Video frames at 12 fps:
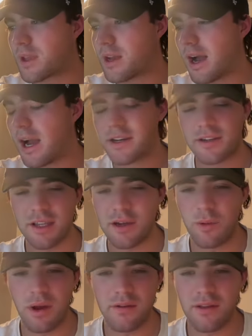I just think
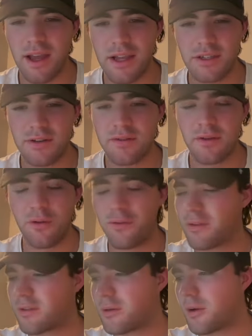West Lyon just so
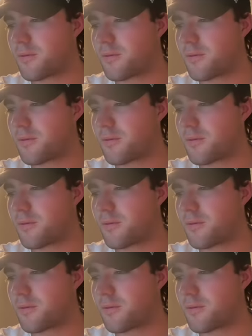physical up